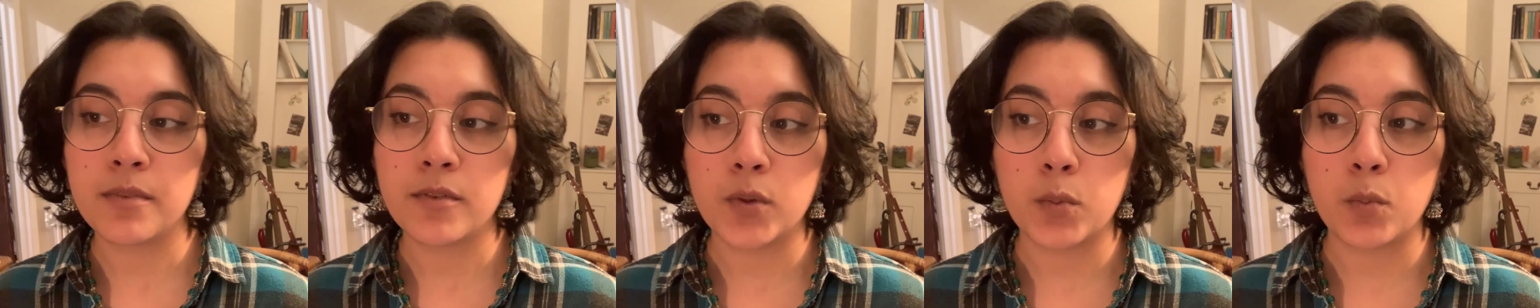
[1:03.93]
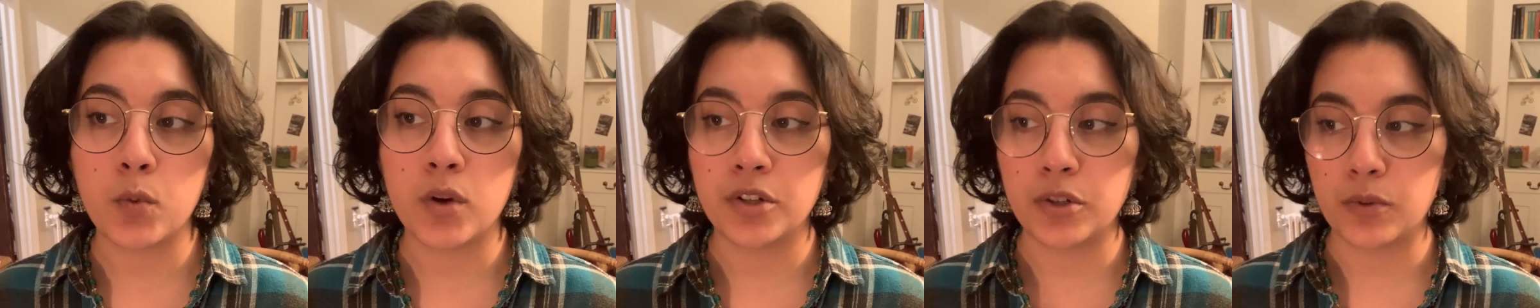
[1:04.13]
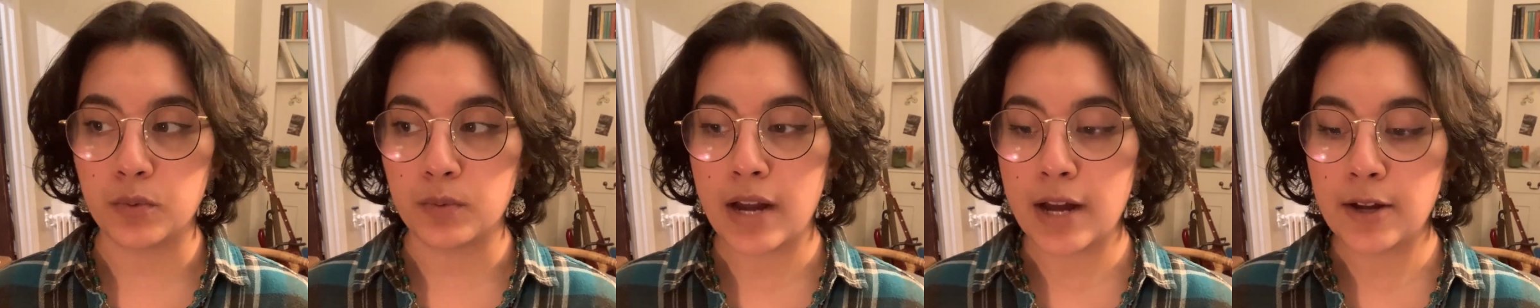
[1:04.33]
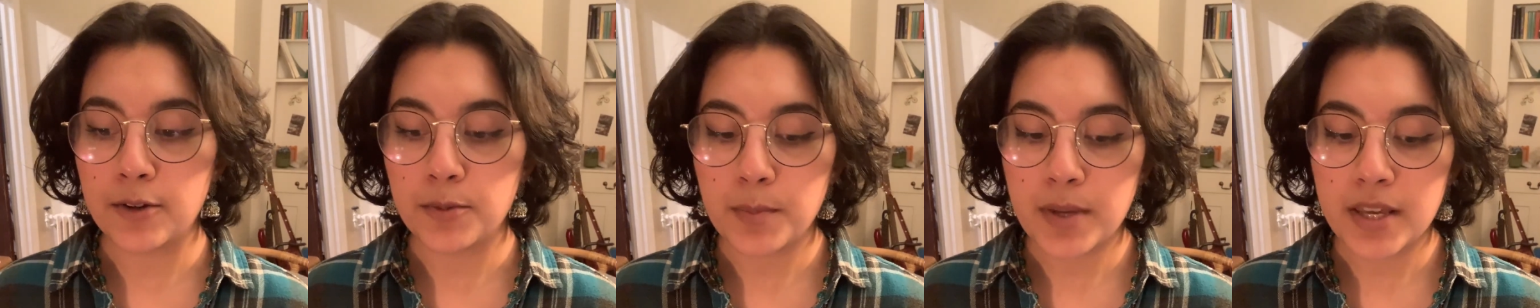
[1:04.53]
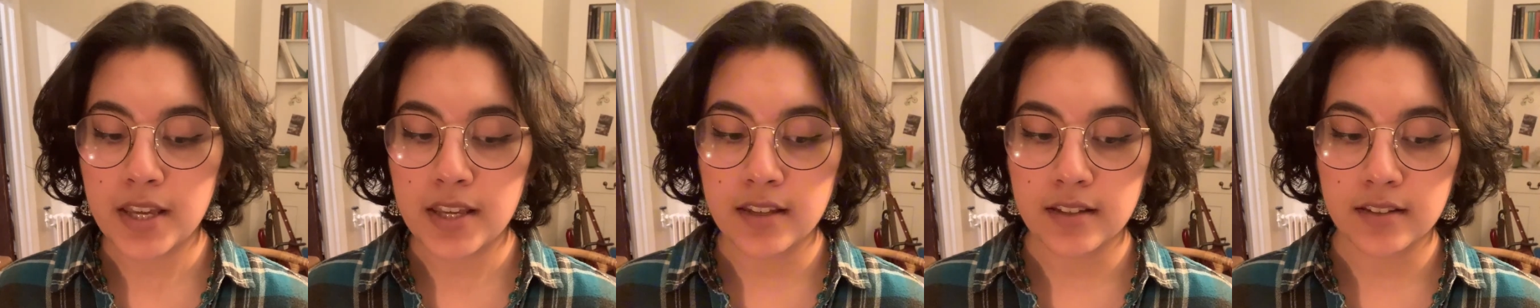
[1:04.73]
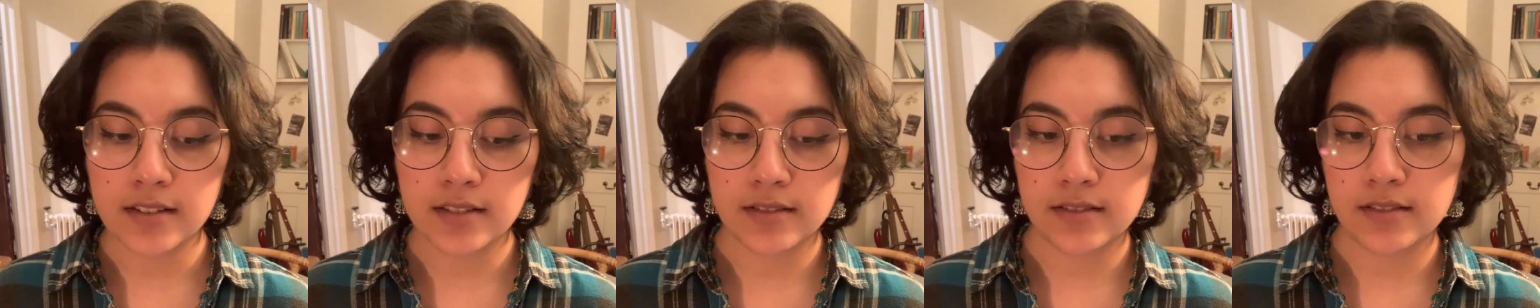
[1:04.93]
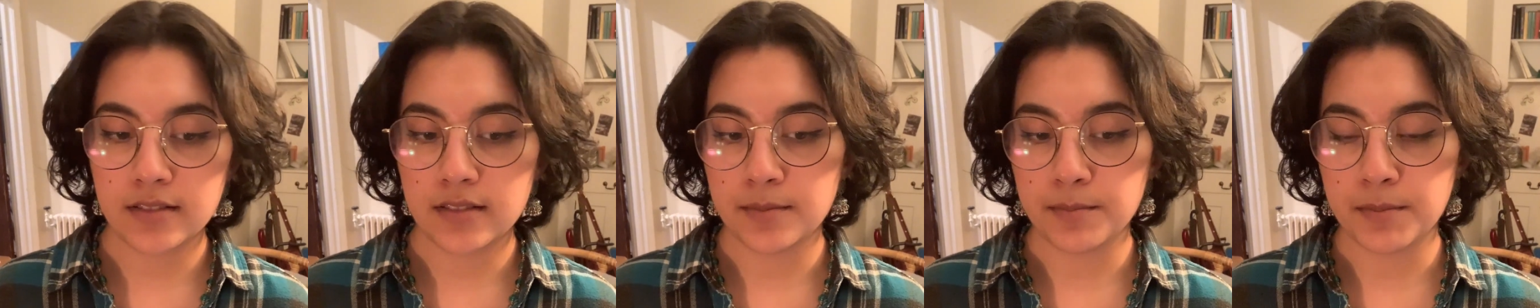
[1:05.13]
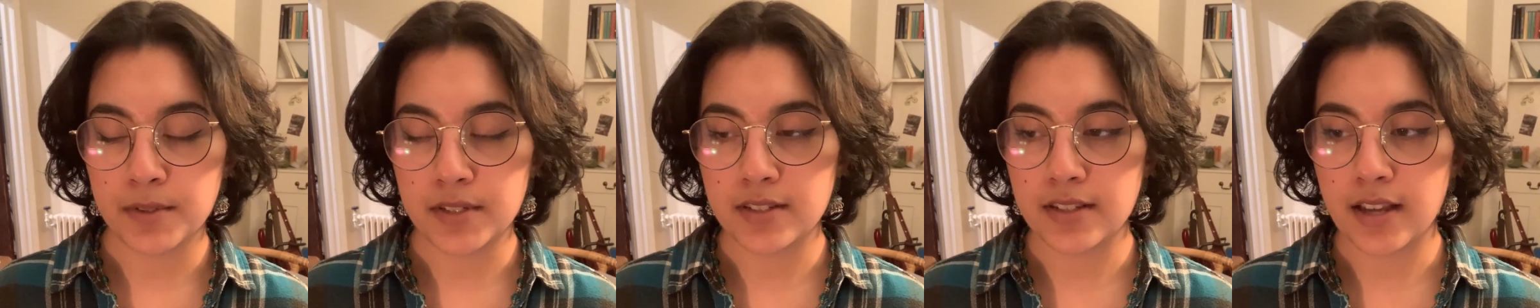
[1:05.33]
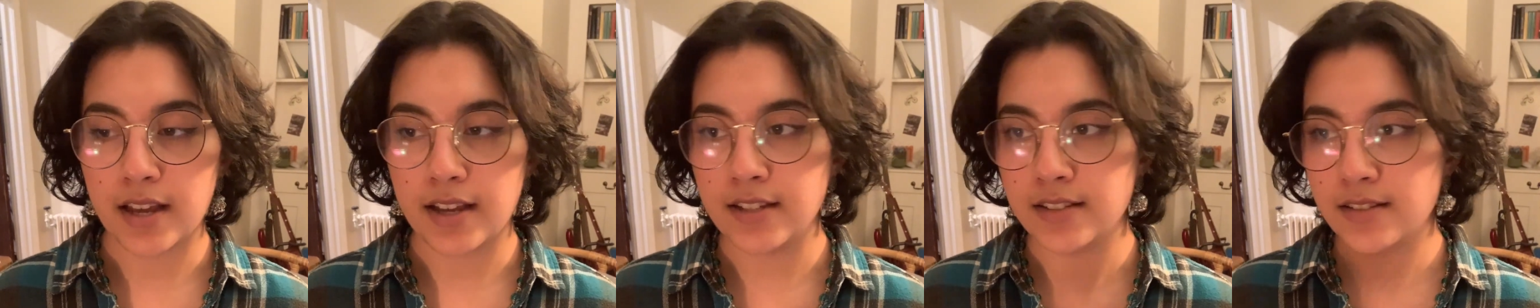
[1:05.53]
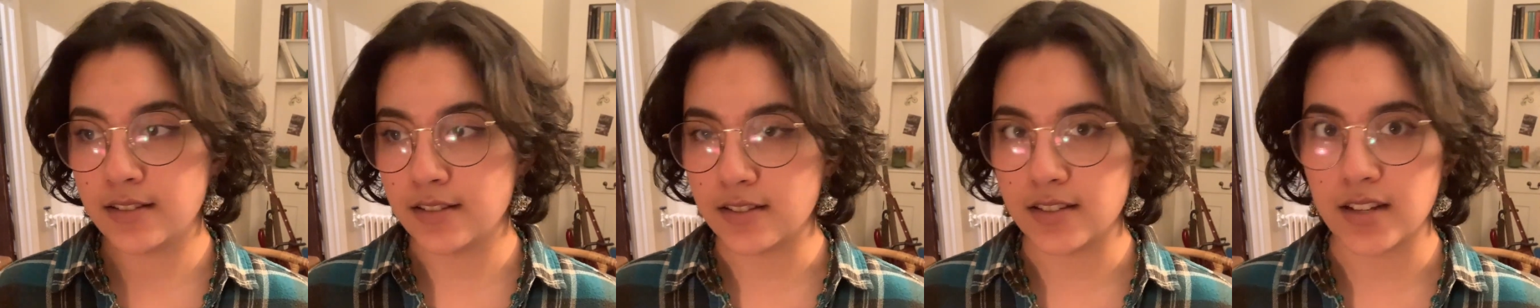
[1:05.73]
the world around me,
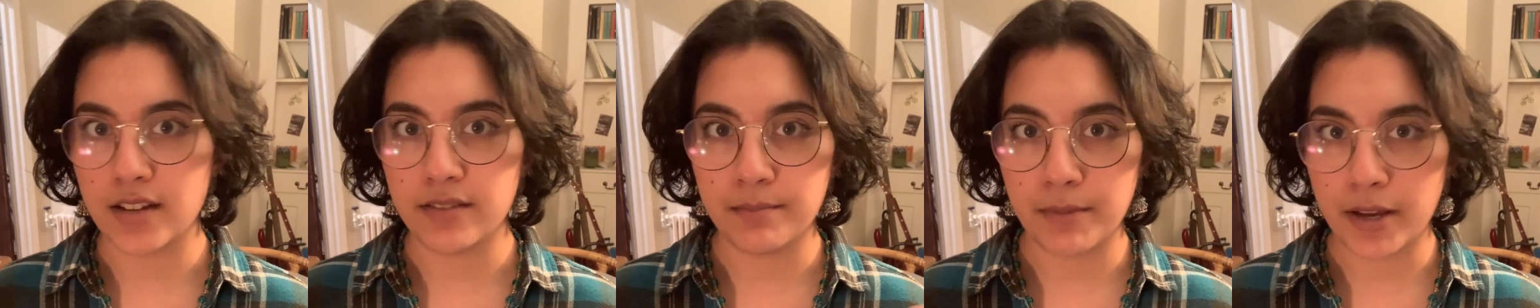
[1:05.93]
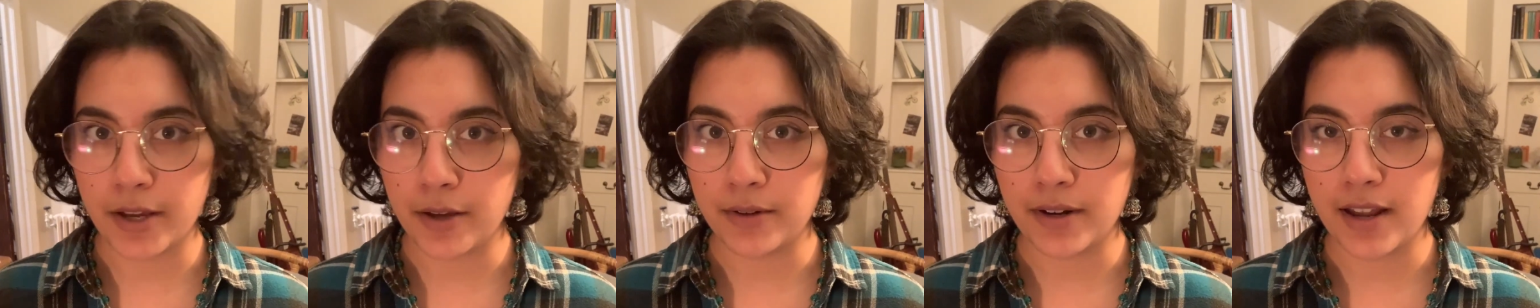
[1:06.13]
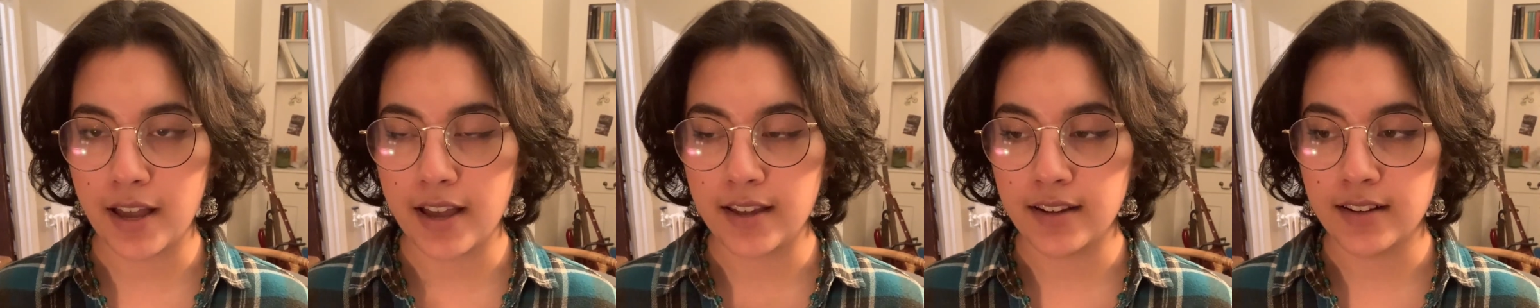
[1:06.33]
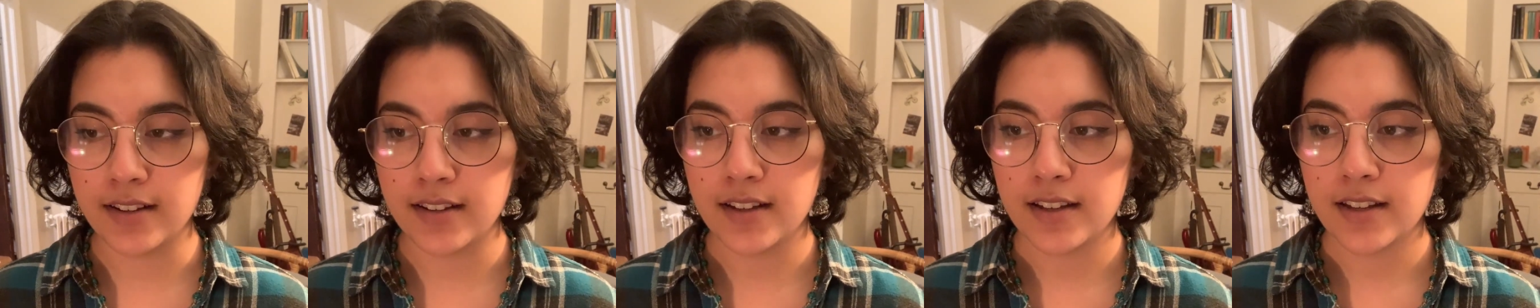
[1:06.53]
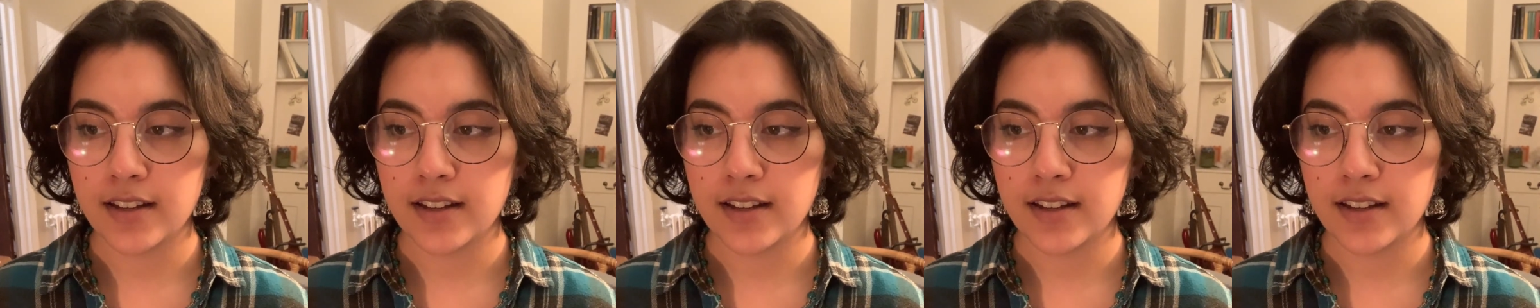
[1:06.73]
besides the stuff in my own head.